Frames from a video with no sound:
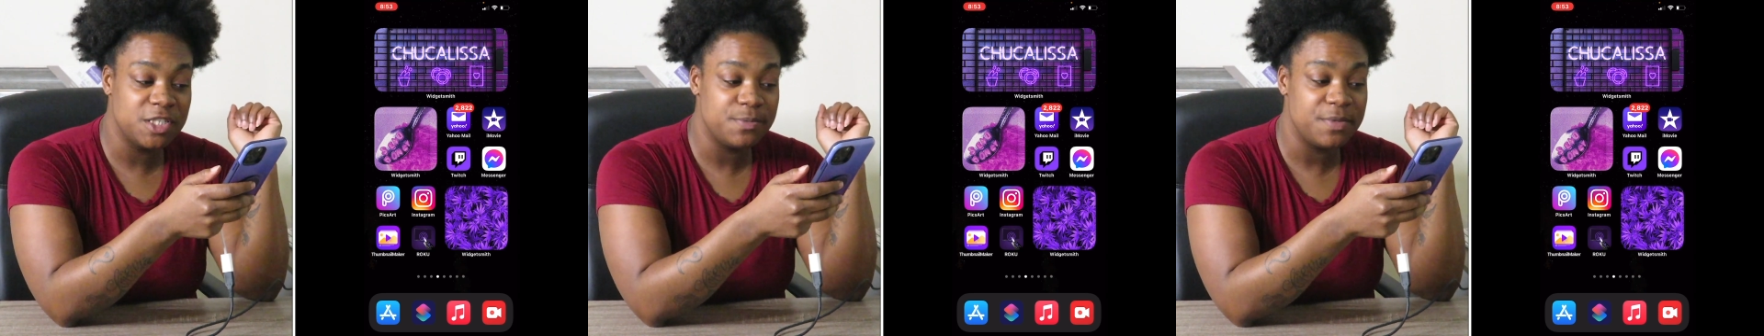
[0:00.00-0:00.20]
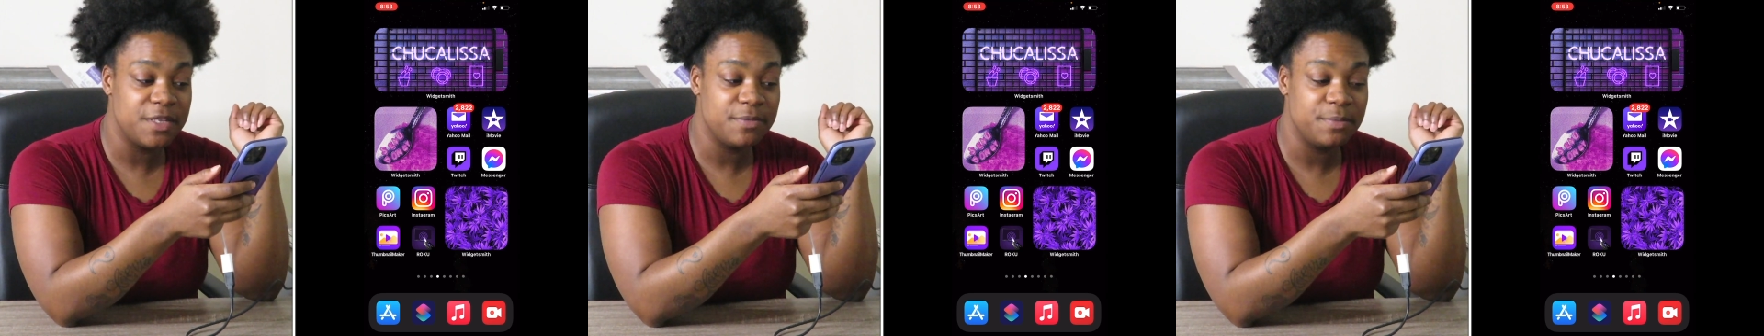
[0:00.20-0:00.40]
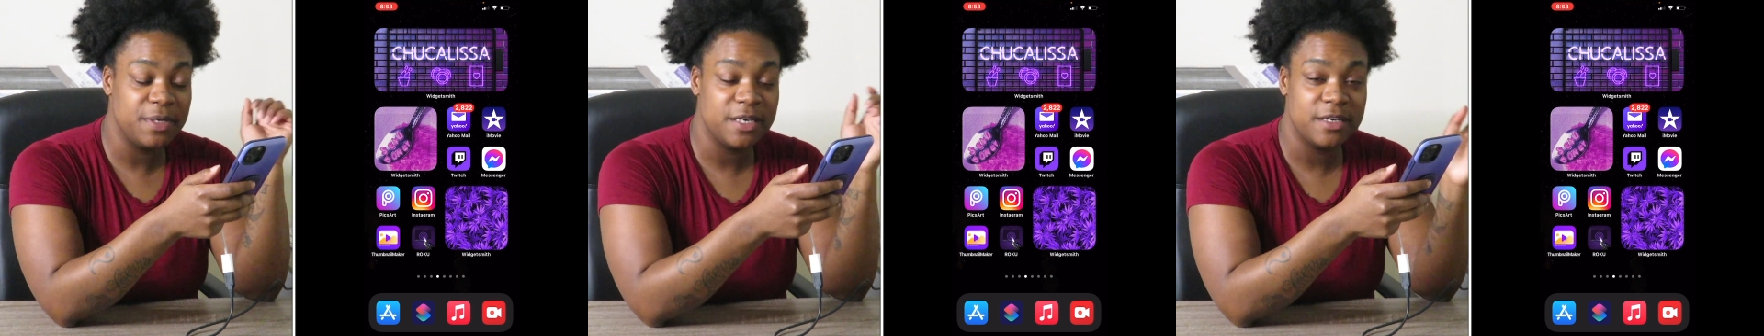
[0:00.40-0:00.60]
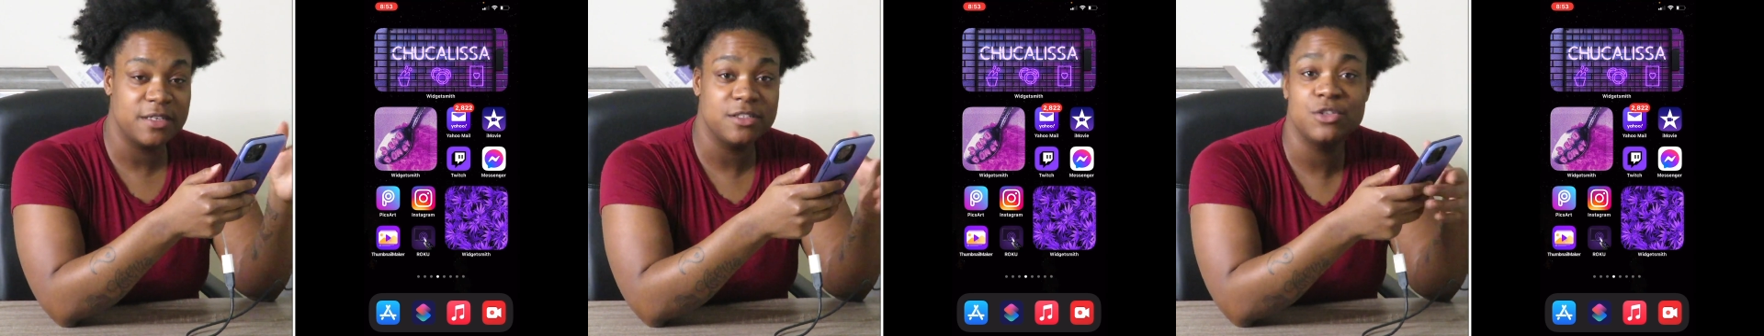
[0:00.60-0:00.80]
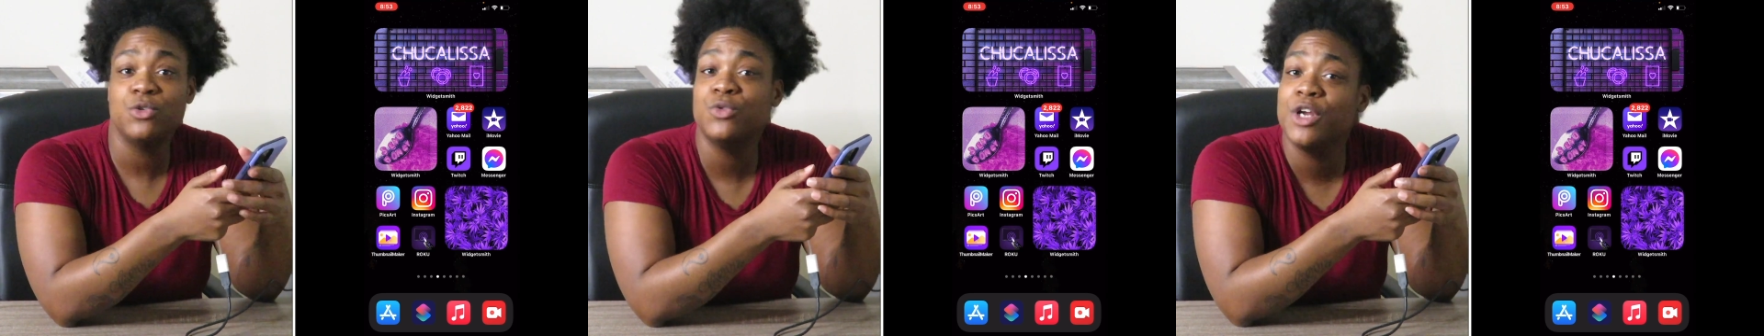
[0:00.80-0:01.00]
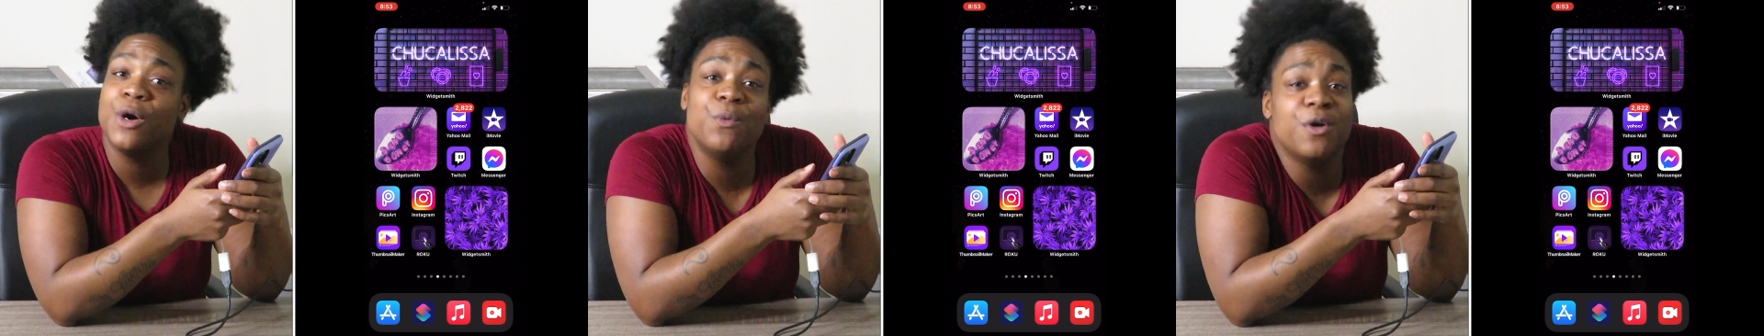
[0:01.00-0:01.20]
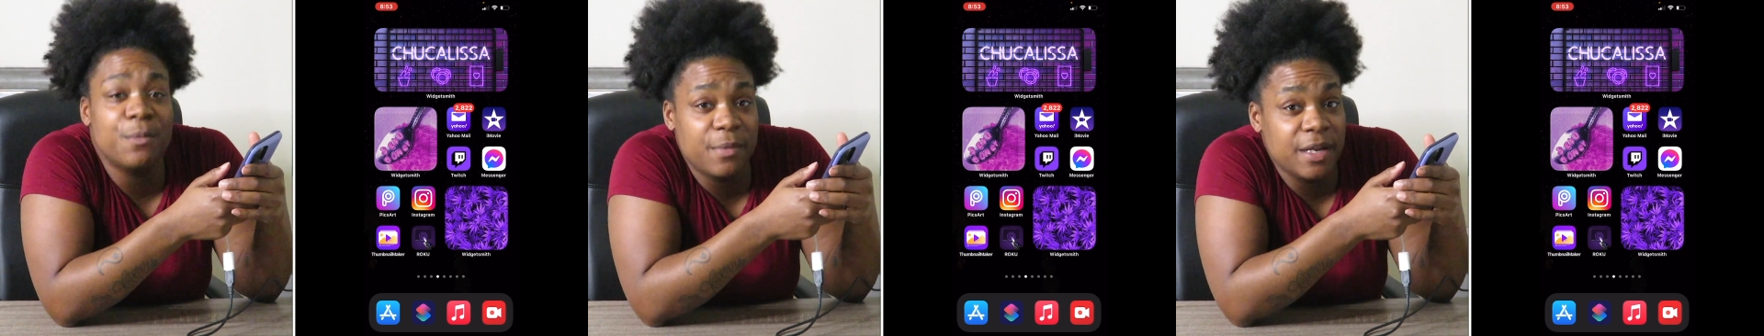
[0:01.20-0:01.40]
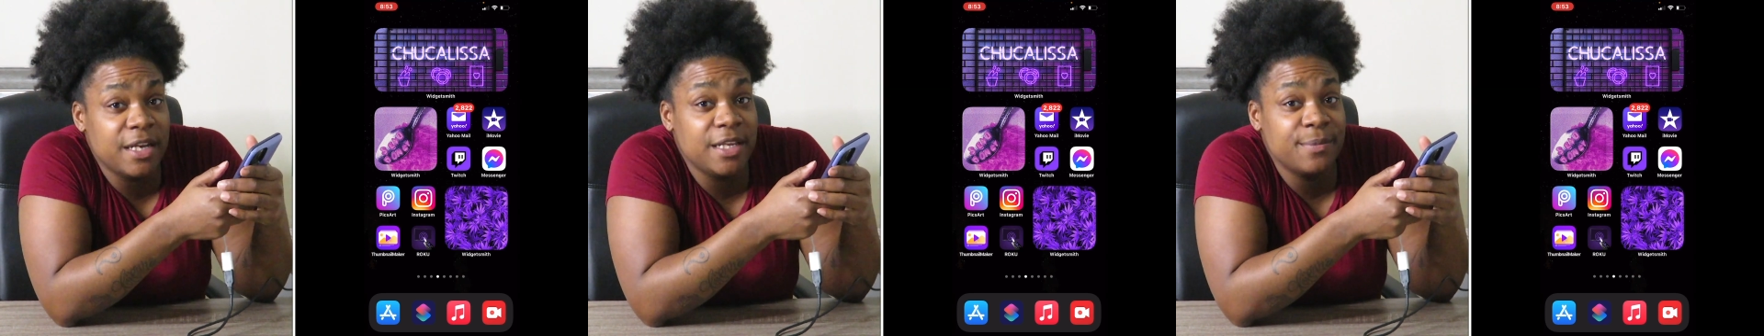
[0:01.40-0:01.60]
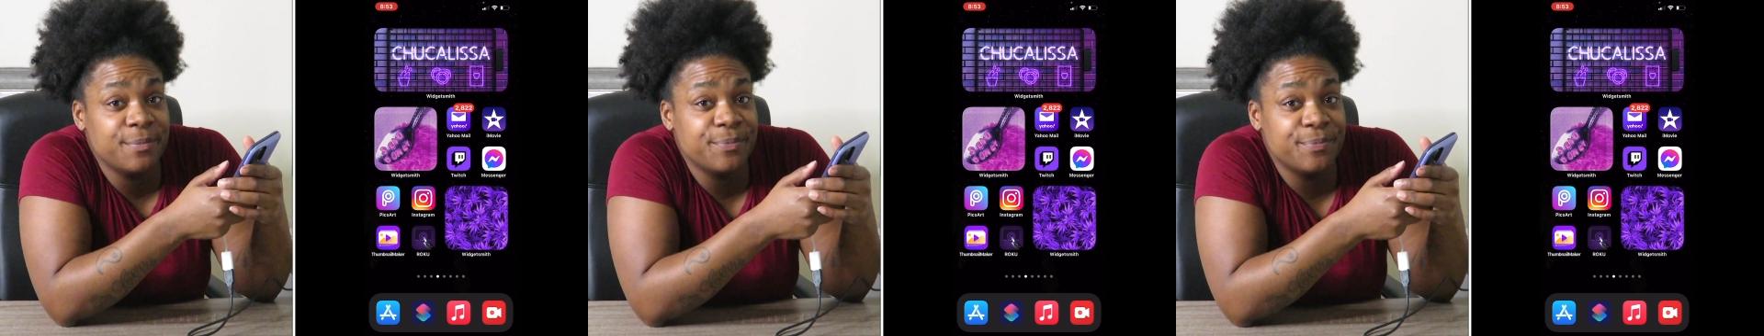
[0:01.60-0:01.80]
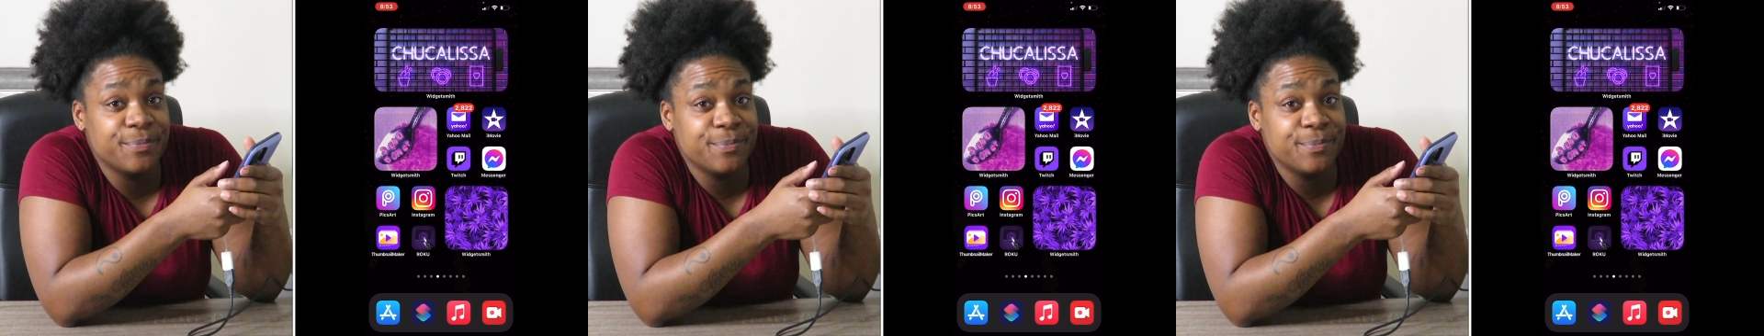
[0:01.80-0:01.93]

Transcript: Smith, because who don't want money?